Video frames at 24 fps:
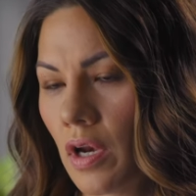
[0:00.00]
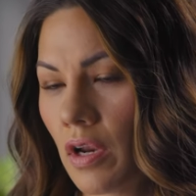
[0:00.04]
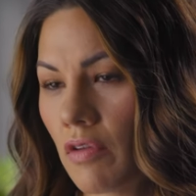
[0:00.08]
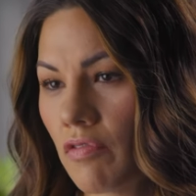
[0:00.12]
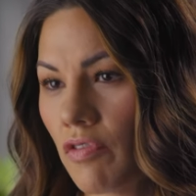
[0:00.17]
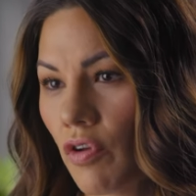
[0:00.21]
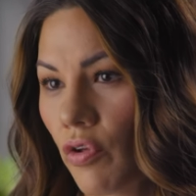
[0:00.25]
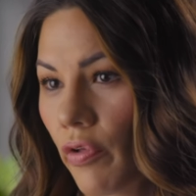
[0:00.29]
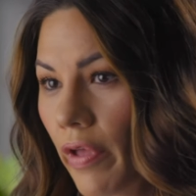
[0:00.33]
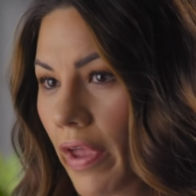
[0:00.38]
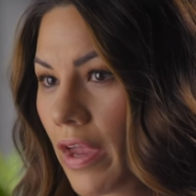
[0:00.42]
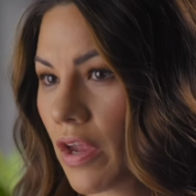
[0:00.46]
And
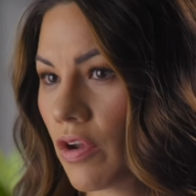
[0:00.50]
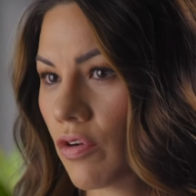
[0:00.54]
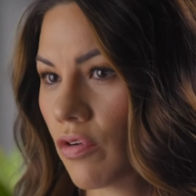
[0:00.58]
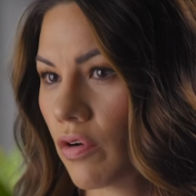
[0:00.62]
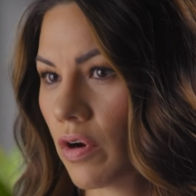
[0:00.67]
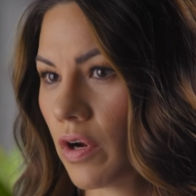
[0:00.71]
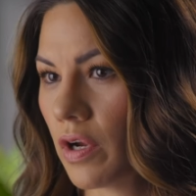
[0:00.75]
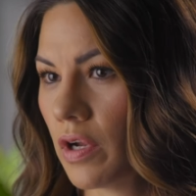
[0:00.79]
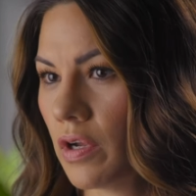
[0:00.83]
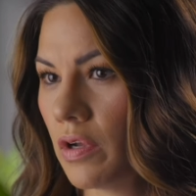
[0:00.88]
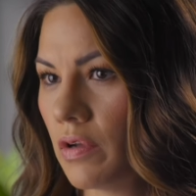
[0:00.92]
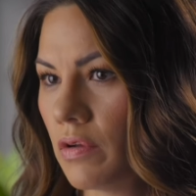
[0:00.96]
I felt
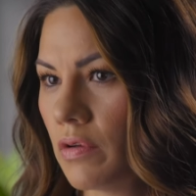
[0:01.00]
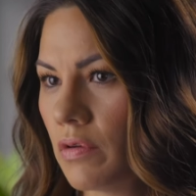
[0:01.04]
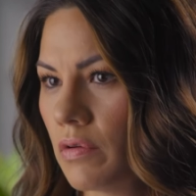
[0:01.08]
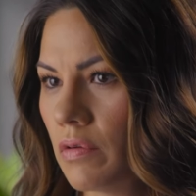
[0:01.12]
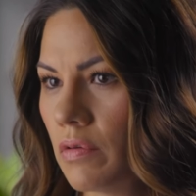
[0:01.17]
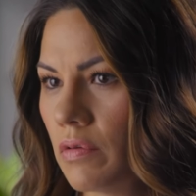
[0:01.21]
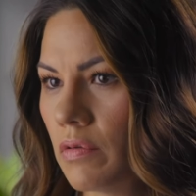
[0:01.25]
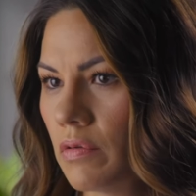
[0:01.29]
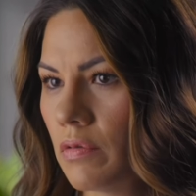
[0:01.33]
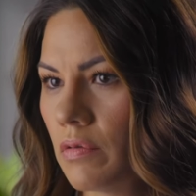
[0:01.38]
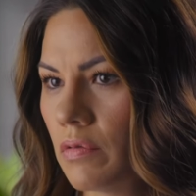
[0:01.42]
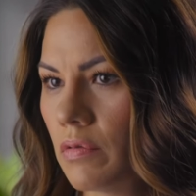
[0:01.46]
angry
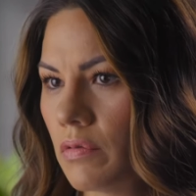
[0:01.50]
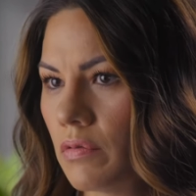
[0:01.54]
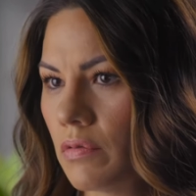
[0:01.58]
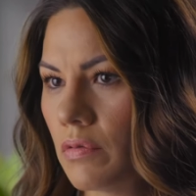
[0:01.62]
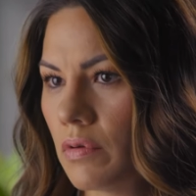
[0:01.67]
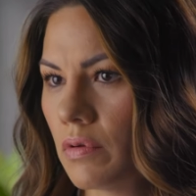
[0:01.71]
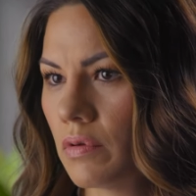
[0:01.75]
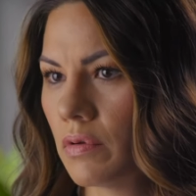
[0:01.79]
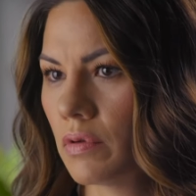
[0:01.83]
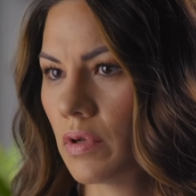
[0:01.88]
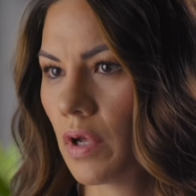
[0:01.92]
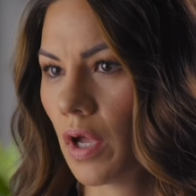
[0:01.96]

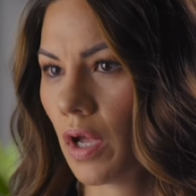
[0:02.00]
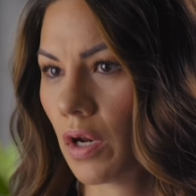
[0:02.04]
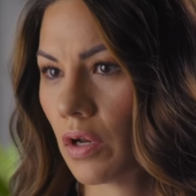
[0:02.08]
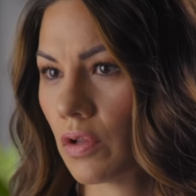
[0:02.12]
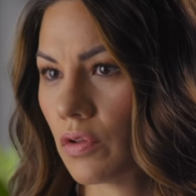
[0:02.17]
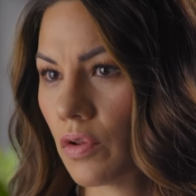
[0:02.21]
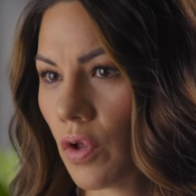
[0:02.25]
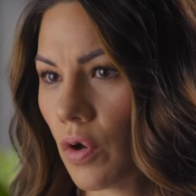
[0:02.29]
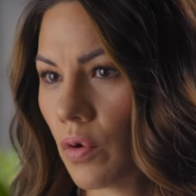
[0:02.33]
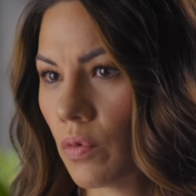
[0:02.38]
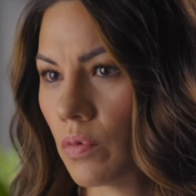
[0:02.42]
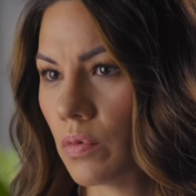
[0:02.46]

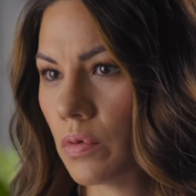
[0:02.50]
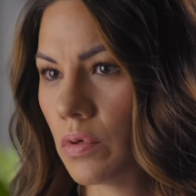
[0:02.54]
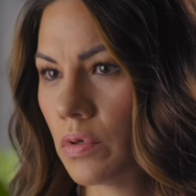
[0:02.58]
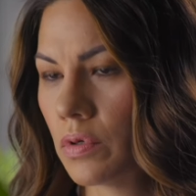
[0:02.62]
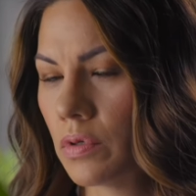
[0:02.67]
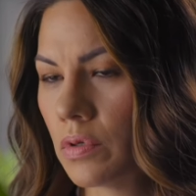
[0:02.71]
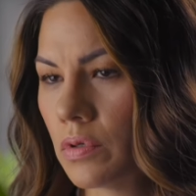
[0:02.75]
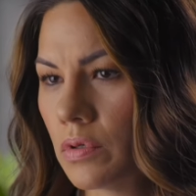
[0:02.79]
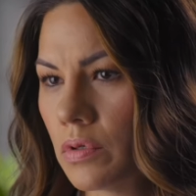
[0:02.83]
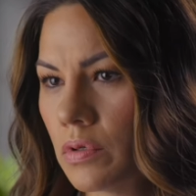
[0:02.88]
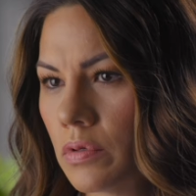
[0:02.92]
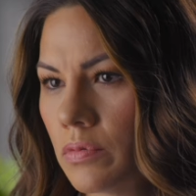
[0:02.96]
and
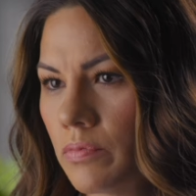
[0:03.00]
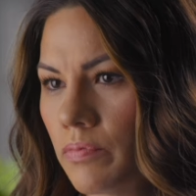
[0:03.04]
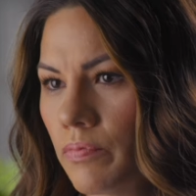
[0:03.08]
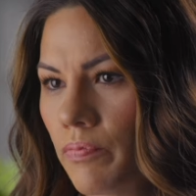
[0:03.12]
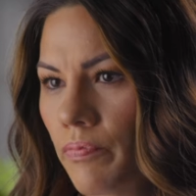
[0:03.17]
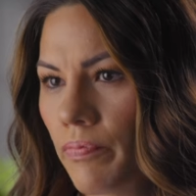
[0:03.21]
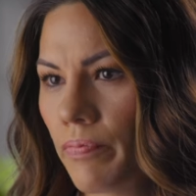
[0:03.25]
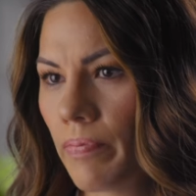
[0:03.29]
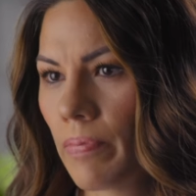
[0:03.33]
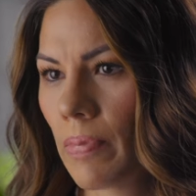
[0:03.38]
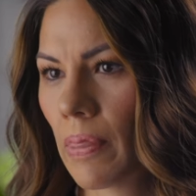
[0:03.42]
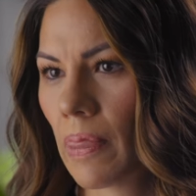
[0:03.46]
alone.
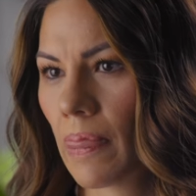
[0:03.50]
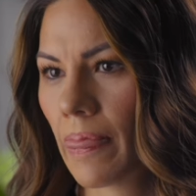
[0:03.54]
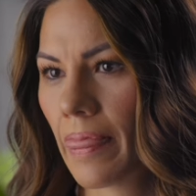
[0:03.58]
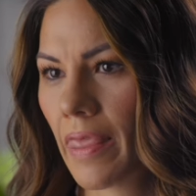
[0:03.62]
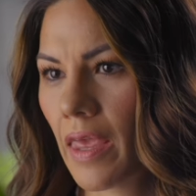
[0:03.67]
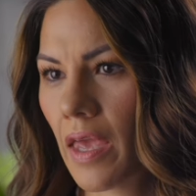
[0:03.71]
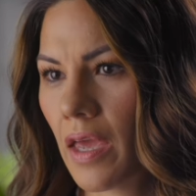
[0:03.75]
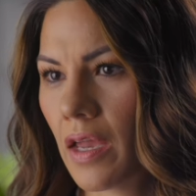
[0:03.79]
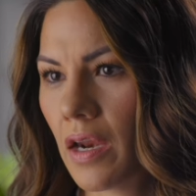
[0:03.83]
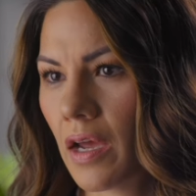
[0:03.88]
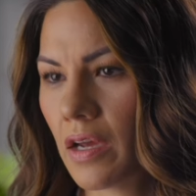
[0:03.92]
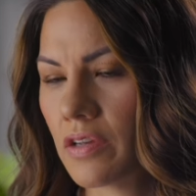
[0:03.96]

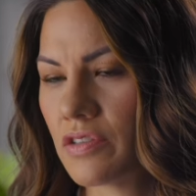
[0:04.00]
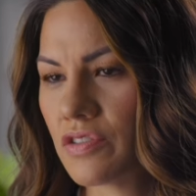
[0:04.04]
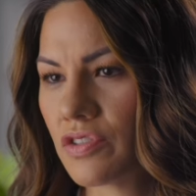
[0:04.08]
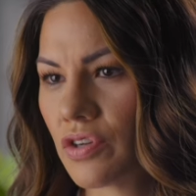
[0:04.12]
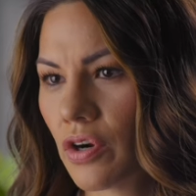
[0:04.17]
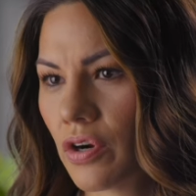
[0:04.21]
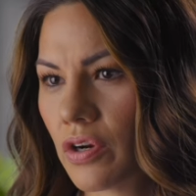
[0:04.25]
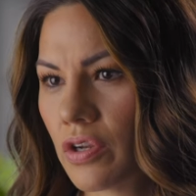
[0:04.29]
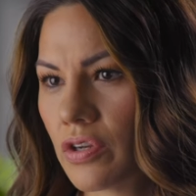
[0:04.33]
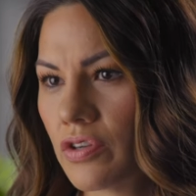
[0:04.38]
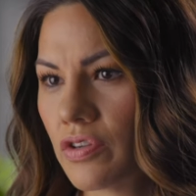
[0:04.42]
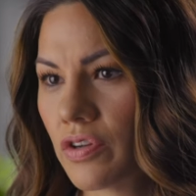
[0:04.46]
And I
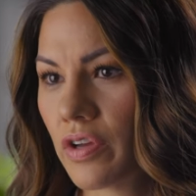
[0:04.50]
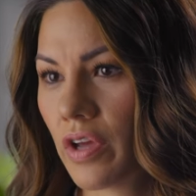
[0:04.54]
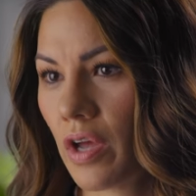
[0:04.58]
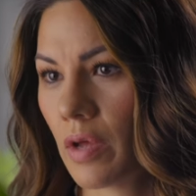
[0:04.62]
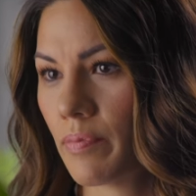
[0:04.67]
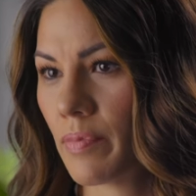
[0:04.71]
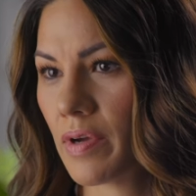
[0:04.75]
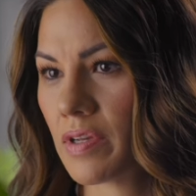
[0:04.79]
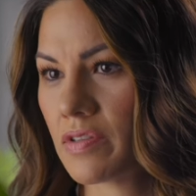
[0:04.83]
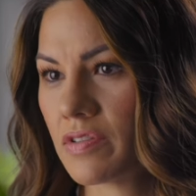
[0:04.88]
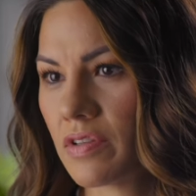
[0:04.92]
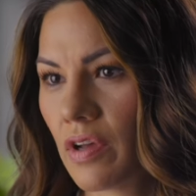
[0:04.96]
started to
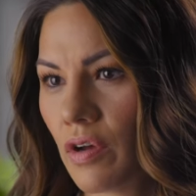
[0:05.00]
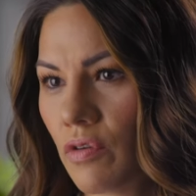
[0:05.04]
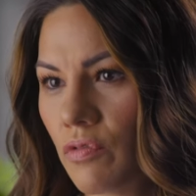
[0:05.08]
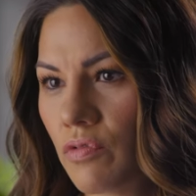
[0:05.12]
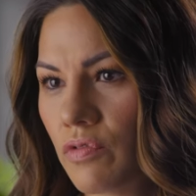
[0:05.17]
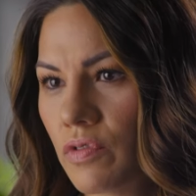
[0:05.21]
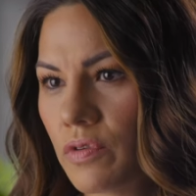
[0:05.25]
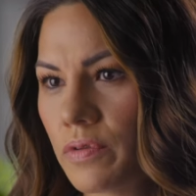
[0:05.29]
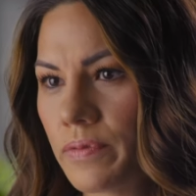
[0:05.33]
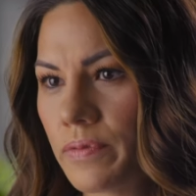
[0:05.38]
cut myself.